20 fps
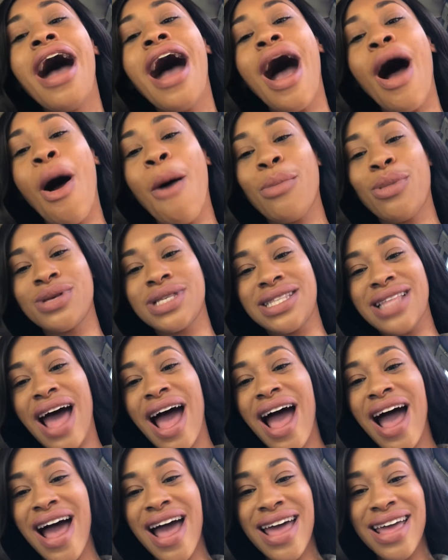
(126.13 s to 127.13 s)
I almost
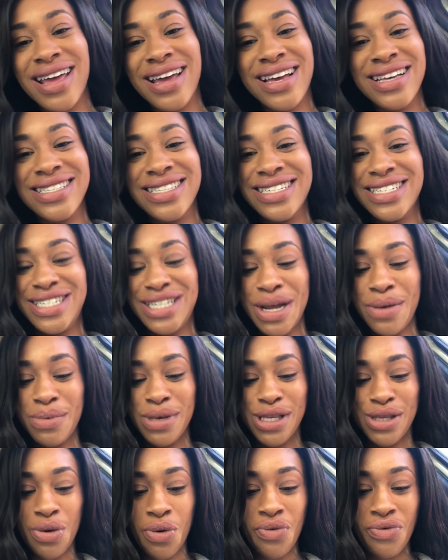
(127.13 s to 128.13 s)
died because this shit
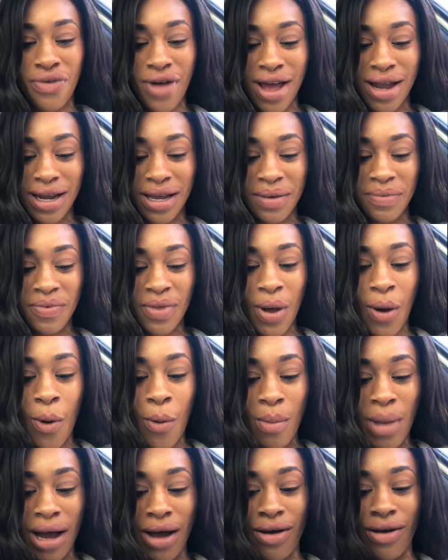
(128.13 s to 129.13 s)
was so funny. Oh
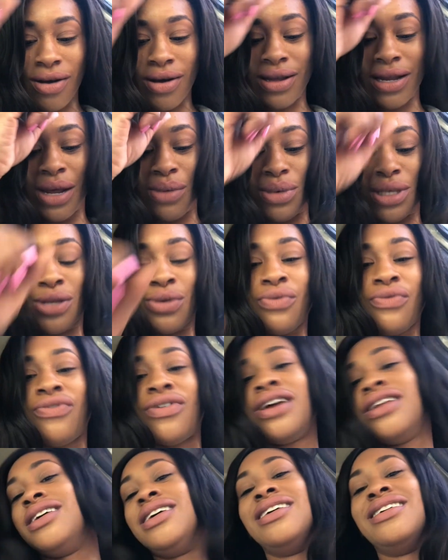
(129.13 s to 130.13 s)
my God, it was so
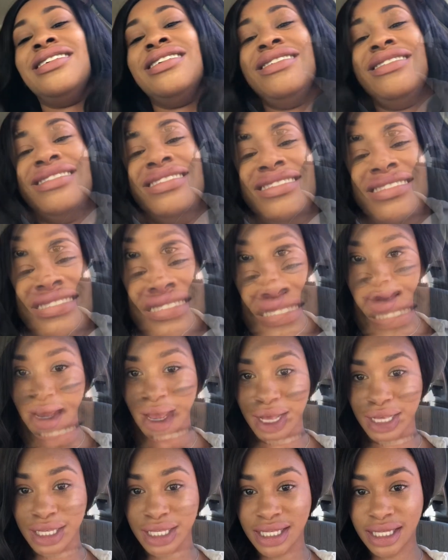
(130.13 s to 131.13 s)
funny.
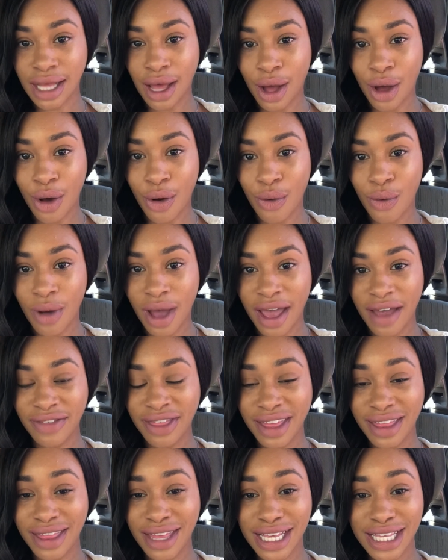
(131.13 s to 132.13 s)
So
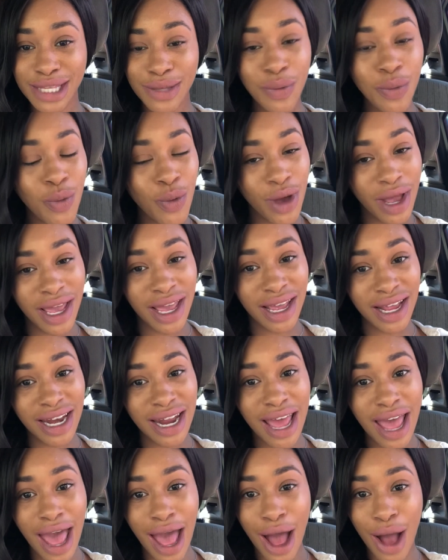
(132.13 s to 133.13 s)
after this
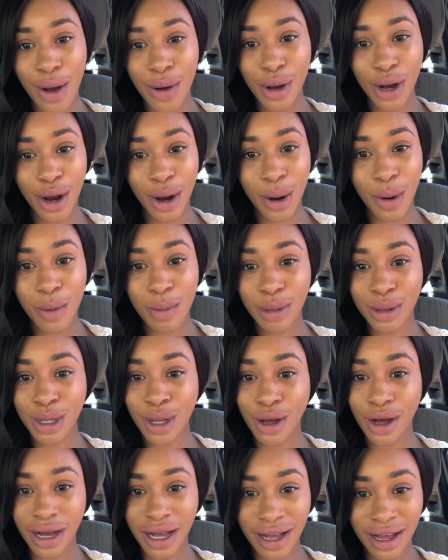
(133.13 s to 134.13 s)
win, our girl
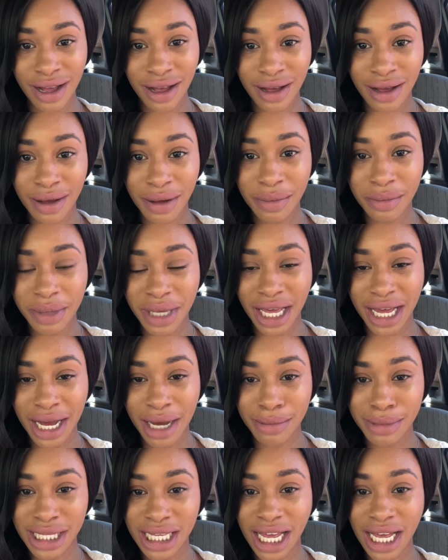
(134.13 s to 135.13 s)
Blanca
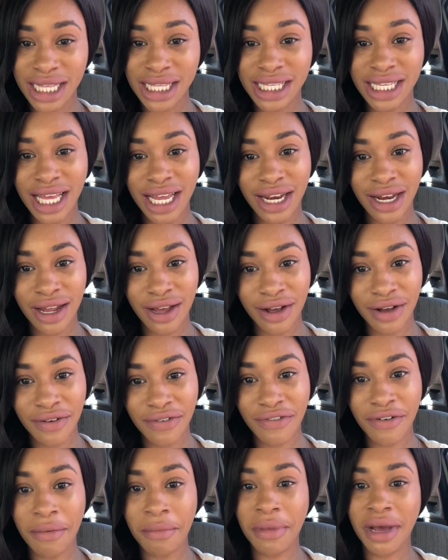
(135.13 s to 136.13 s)
becomes contender
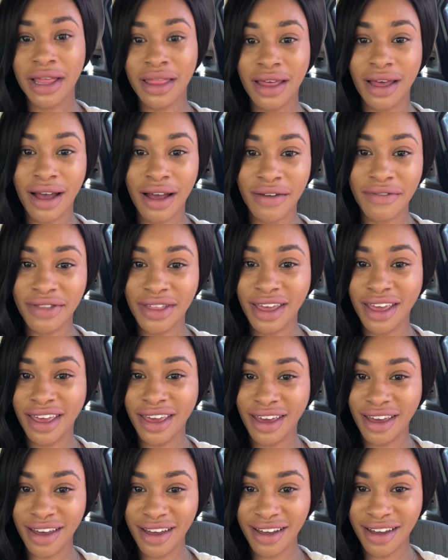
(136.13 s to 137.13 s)
for Mother of the
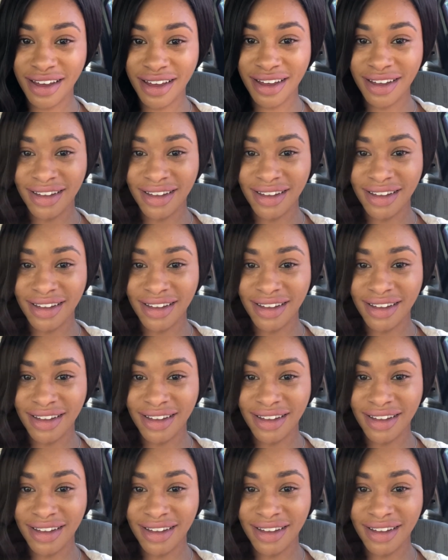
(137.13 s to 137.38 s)
Year.